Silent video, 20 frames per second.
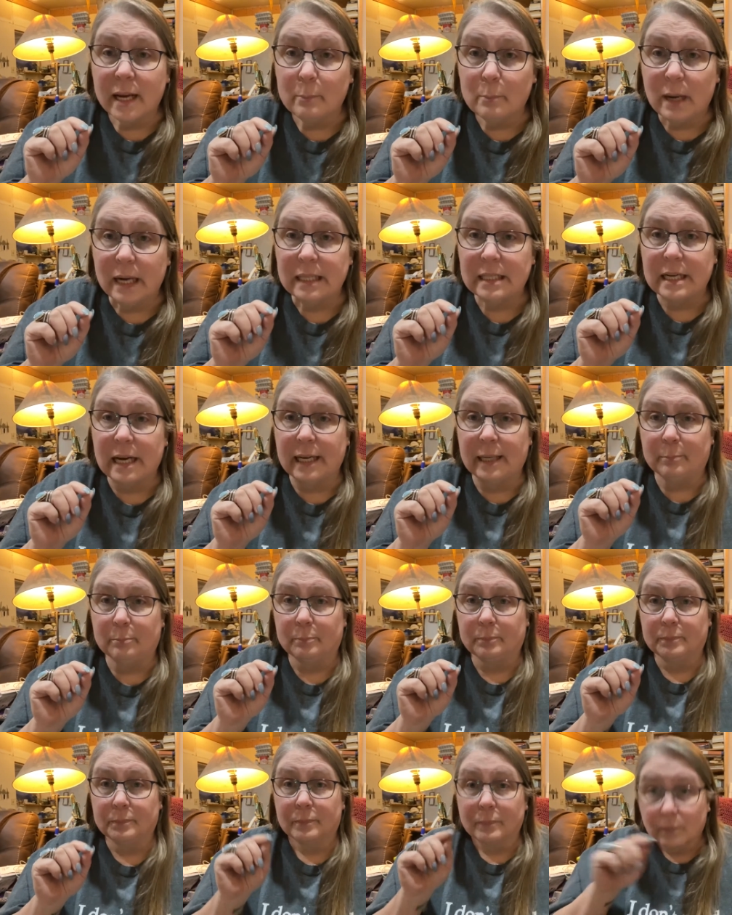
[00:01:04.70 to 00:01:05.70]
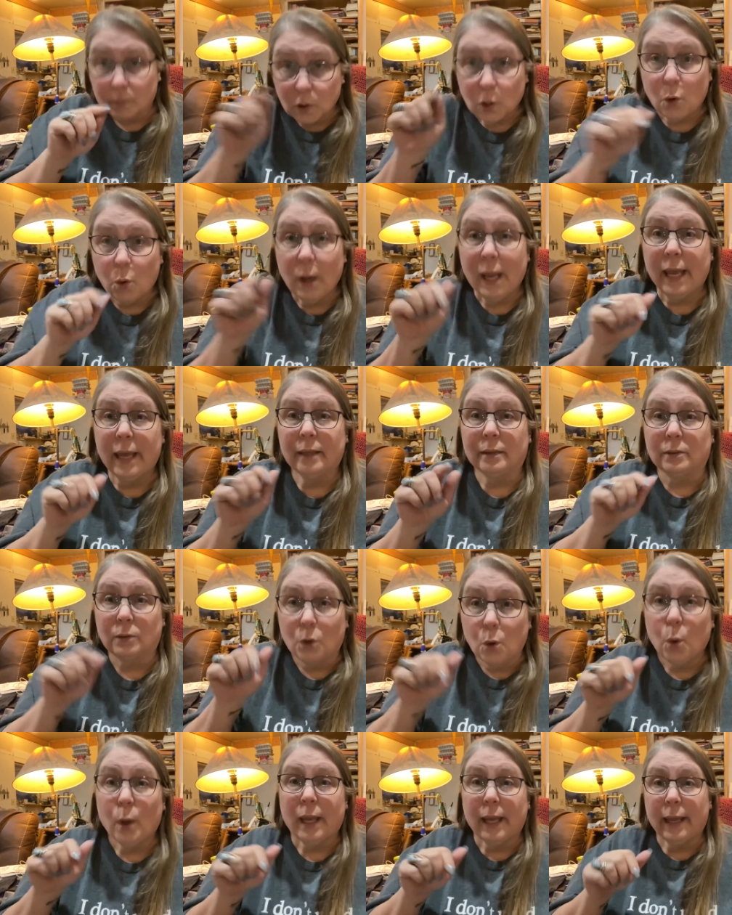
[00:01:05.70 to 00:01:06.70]
my time. Go
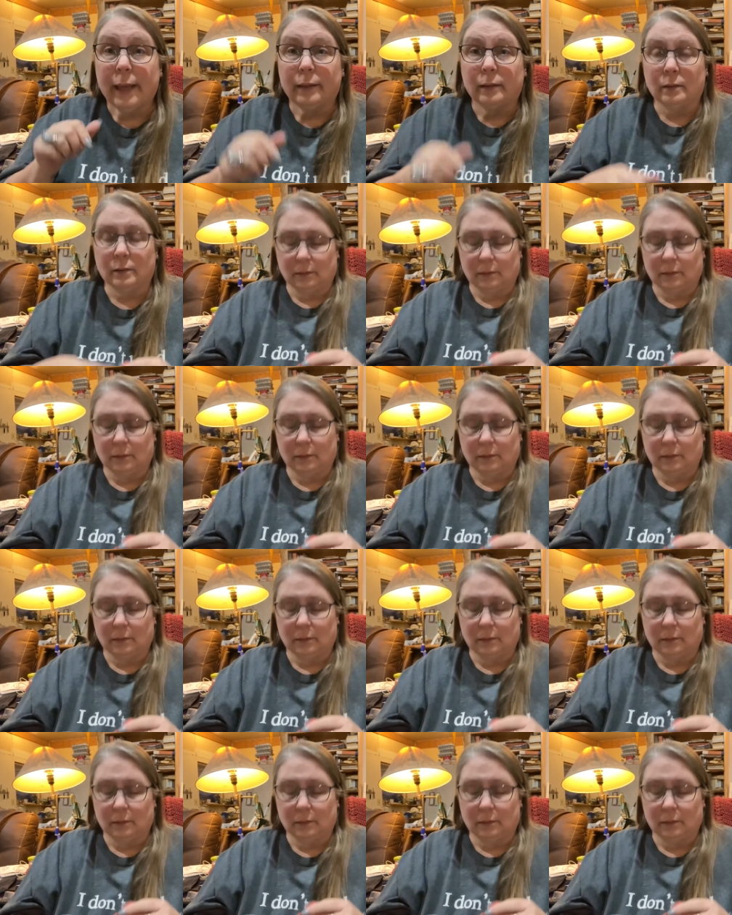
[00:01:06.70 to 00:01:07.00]
ahead.